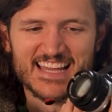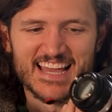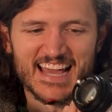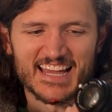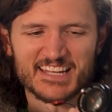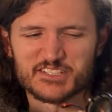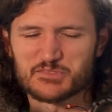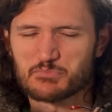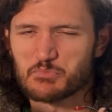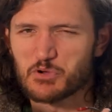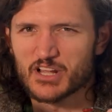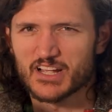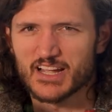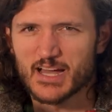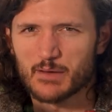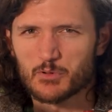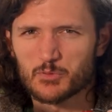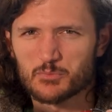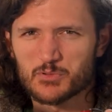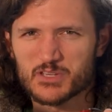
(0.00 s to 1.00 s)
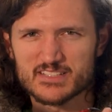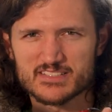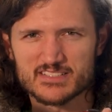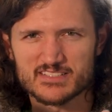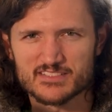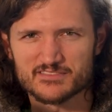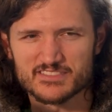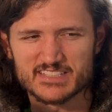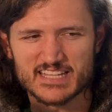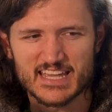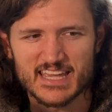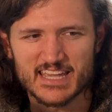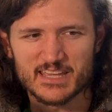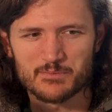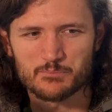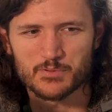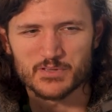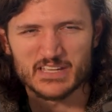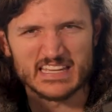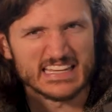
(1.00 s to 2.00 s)
I just put a couple pieces of
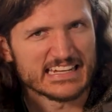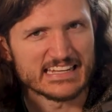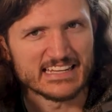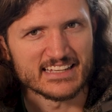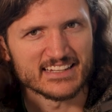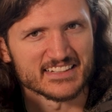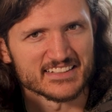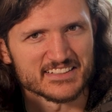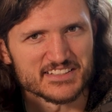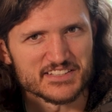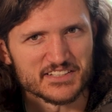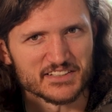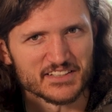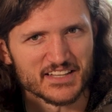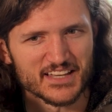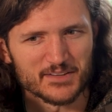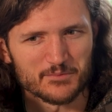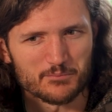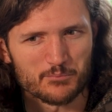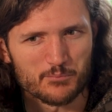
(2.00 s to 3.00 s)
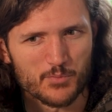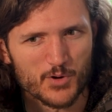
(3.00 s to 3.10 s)
tape in it to